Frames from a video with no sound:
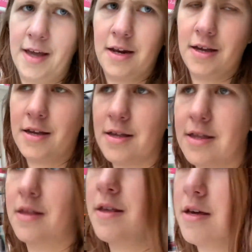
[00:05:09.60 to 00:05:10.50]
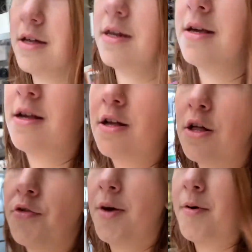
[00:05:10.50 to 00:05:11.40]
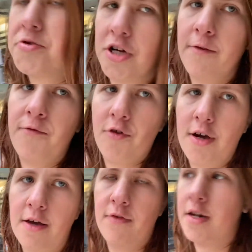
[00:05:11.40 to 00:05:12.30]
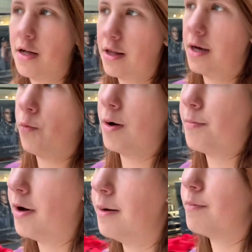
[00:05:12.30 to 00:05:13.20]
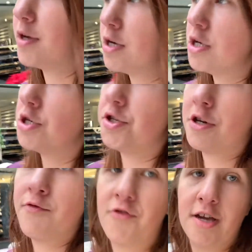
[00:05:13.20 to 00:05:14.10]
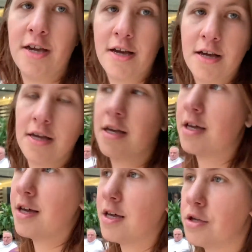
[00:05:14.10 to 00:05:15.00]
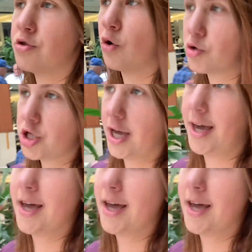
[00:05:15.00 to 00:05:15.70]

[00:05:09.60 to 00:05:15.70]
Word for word: it is, and then 3 pump sugar-free vanilla, 1 pump sugar-free dolce.